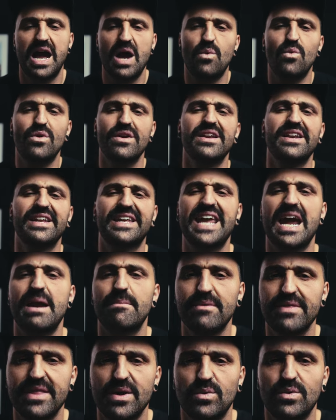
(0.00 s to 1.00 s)
I wanted a
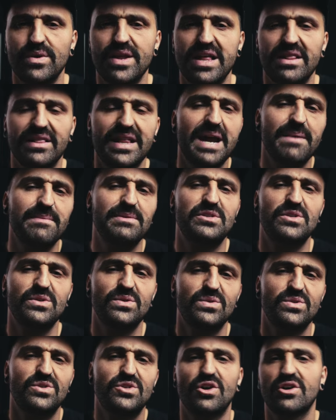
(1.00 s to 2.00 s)
camera that would allow me
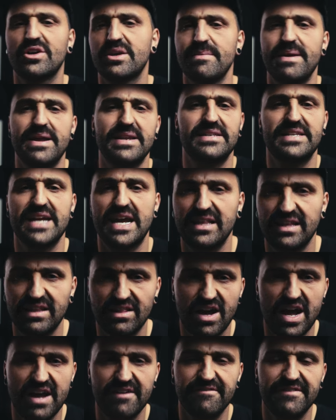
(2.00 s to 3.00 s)
to document daily
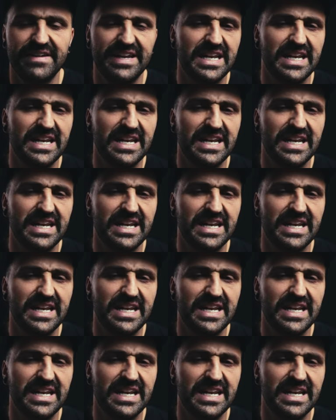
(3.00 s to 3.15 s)
life